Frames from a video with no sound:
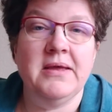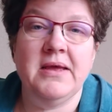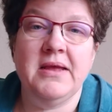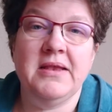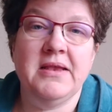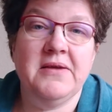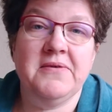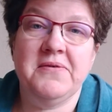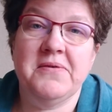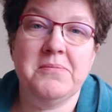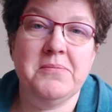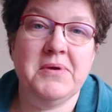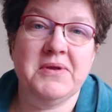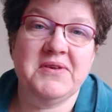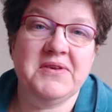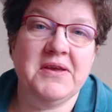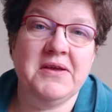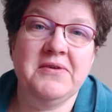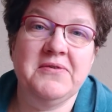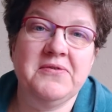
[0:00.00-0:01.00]
Nothing
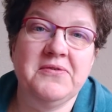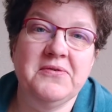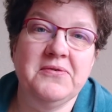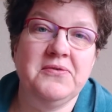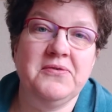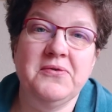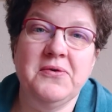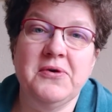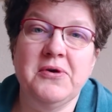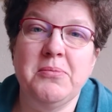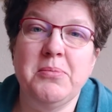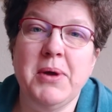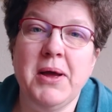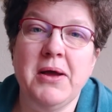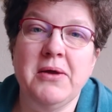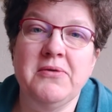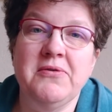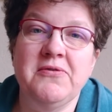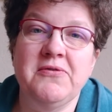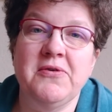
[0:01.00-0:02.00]
much else to talk
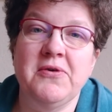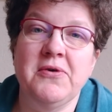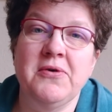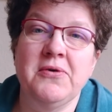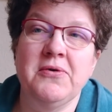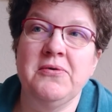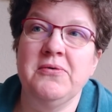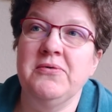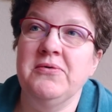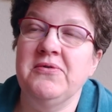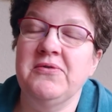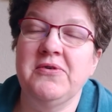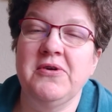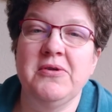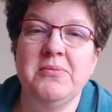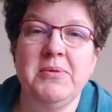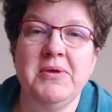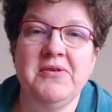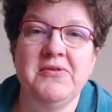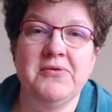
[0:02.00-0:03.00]
about, so it's
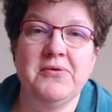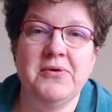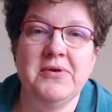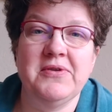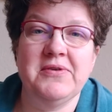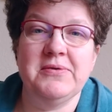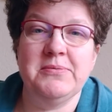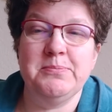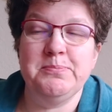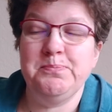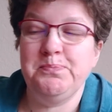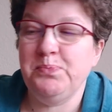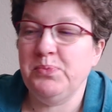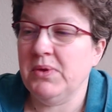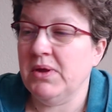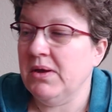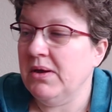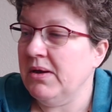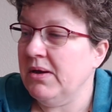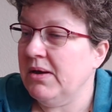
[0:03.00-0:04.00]
going to be short.
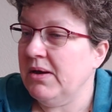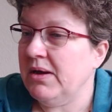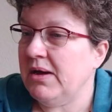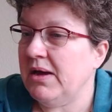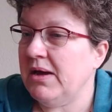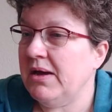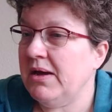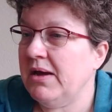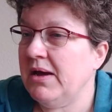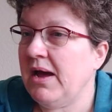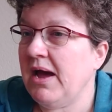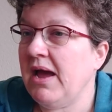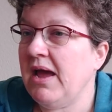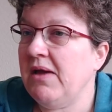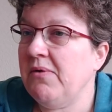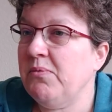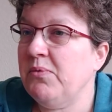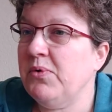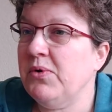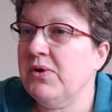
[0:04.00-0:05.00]

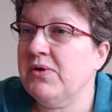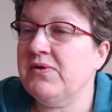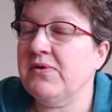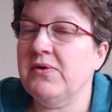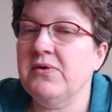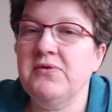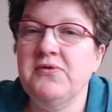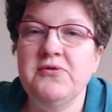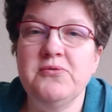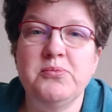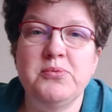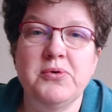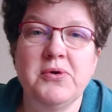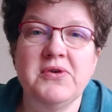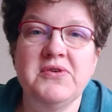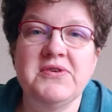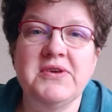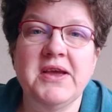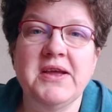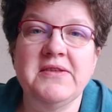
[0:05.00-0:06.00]
I worked on two
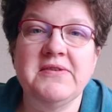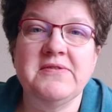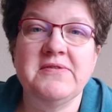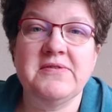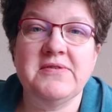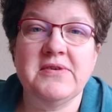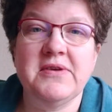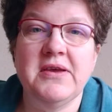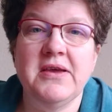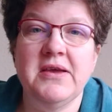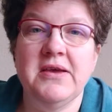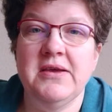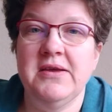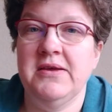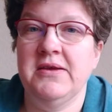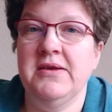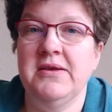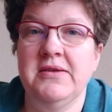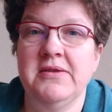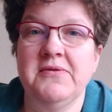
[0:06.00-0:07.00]
projects.
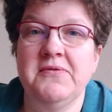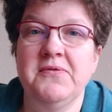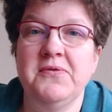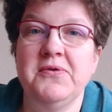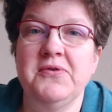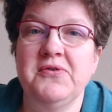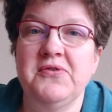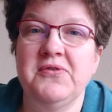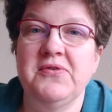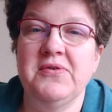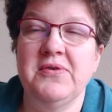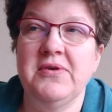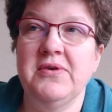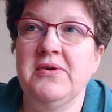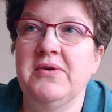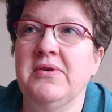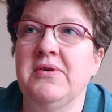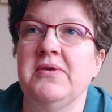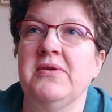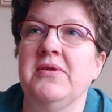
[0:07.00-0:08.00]
The first
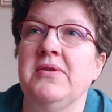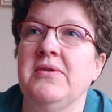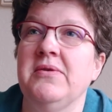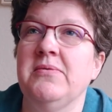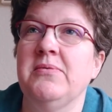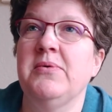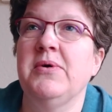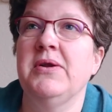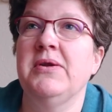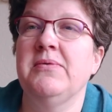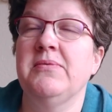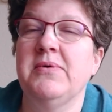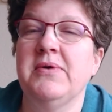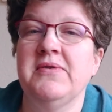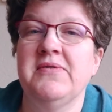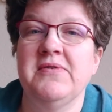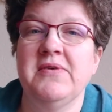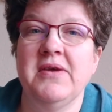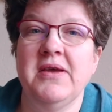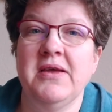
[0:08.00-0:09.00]
one
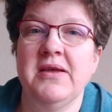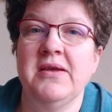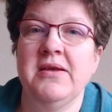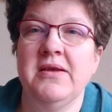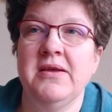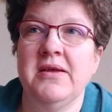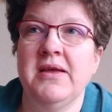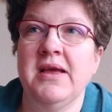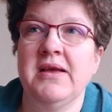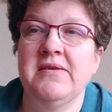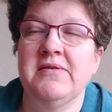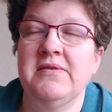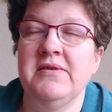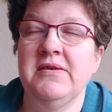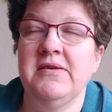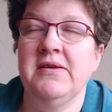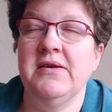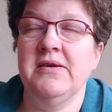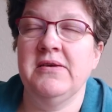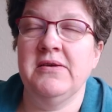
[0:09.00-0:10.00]
was
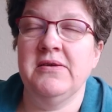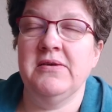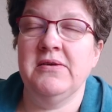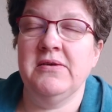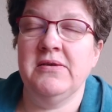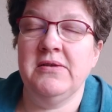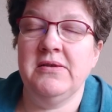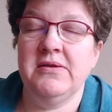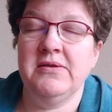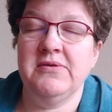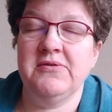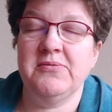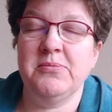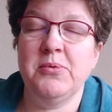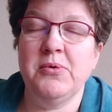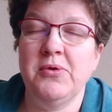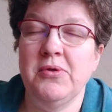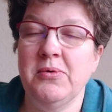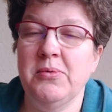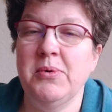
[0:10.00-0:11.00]
actually a
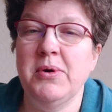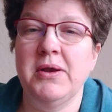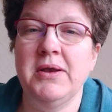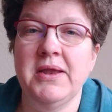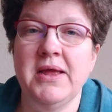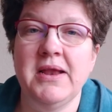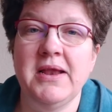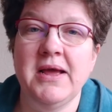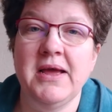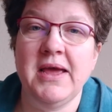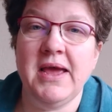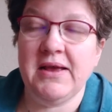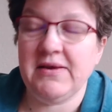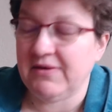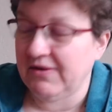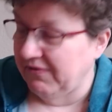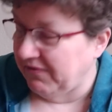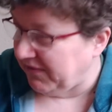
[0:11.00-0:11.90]
smaller one that I actually